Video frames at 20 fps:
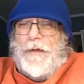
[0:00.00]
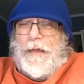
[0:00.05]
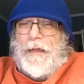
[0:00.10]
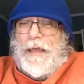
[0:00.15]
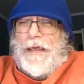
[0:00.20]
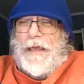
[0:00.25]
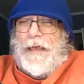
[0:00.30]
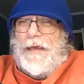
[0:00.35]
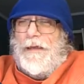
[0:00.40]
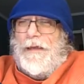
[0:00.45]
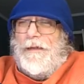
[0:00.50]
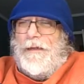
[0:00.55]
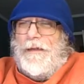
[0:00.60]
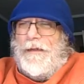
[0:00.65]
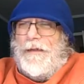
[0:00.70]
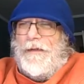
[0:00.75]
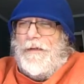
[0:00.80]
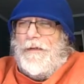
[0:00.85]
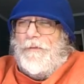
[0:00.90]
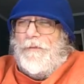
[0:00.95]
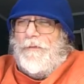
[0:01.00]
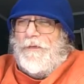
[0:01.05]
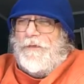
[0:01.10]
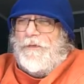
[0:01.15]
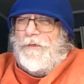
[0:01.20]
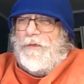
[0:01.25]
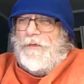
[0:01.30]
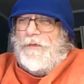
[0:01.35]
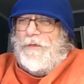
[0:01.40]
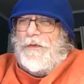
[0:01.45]
and uh, you know if
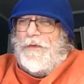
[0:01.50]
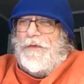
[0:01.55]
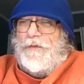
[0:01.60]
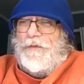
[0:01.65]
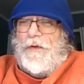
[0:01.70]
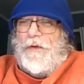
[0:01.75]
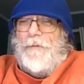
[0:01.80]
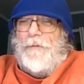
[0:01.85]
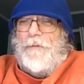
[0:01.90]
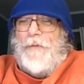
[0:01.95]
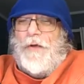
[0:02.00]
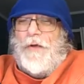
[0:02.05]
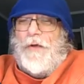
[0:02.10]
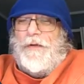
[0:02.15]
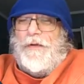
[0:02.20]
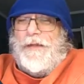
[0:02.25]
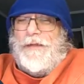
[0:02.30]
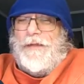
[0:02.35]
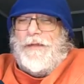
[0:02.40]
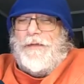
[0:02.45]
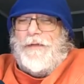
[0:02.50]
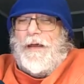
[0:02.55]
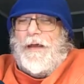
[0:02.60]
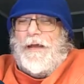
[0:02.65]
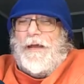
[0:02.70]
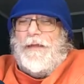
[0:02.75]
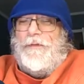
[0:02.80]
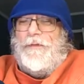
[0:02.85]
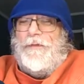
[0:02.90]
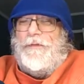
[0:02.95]
it's just going to start melding into
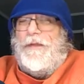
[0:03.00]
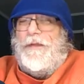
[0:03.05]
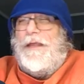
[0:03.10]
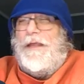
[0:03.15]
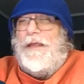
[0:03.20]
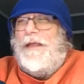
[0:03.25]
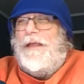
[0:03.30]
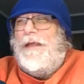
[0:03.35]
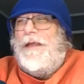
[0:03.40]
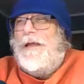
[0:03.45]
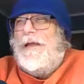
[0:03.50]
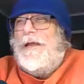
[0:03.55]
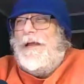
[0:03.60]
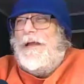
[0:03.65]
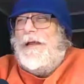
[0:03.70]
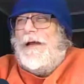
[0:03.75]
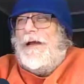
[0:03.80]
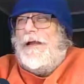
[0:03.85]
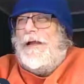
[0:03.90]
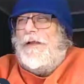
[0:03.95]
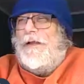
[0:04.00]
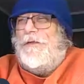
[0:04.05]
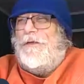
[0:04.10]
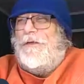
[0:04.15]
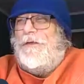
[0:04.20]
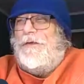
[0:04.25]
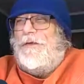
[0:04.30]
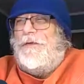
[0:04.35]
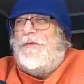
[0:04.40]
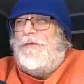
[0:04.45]
IFC. I
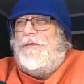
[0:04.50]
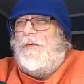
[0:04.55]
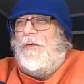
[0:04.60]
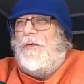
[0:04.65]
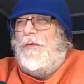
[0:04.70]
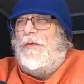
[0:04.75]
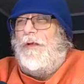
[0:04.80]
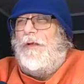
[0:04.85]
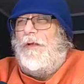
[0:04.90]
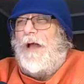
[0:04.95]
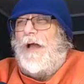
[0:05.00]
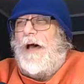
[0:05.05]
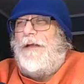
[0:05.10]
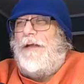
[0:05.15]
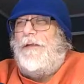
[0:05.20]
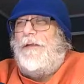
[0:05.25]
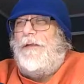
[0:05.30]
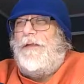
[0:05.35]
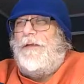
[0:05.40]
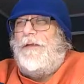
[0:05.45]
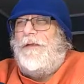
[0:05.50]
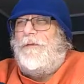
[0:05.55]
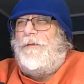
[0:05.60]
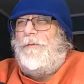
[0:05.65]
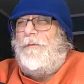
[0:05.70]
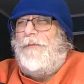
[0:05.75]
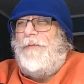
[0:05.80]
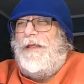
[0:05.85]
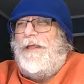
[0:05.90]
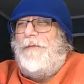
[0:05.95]
also know too a lot of these
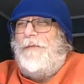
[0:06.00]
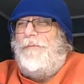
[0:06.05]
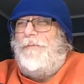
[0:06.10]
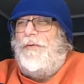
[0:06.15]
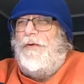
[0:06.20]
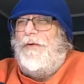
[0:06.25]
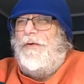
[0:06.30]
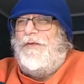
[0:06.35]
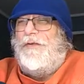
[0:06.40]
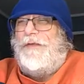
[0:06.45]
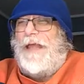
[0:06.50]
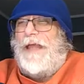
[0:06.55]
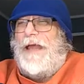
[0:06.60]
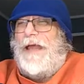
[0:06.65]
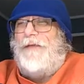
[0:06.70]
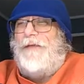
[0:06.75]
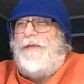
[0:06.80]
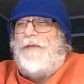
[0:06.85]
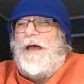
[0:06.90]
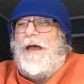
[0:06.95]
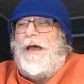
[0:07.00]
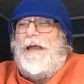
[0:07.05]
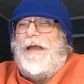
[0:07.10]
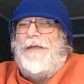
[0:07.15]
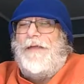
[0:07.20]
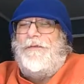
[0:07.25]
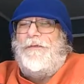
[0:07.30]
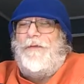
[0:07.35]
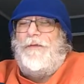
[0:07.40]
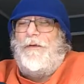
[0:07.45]
are being pushed as
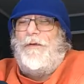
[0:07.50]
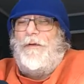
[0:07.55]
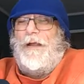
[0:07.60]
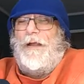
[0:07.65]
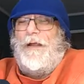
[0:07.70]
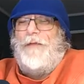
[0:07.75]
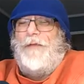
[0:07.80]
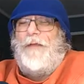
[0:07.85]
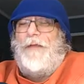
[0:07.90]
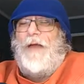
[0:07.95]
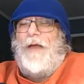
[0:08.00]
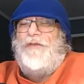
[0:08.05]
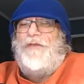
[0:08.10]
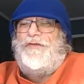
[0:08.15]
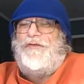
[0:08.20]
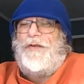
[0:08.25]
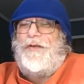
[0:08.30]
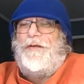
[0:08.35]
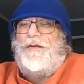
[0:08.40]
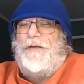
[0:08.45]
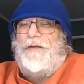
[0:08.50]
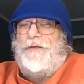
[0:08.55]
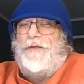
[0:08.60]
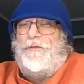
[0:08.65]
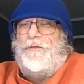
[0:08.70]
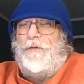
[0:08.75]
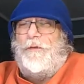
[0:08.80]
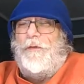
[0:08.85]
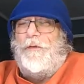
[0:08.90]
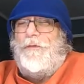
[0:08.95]
IFs or a uh, Shudder
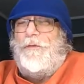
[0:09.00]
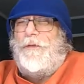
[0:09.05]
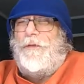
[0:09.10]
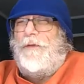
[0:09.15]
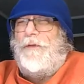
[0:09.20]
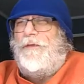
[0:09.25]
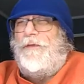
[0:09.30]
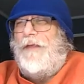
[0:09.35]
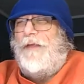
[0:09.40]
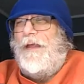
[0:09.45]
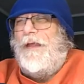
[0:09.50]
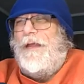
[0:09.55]
exclusives,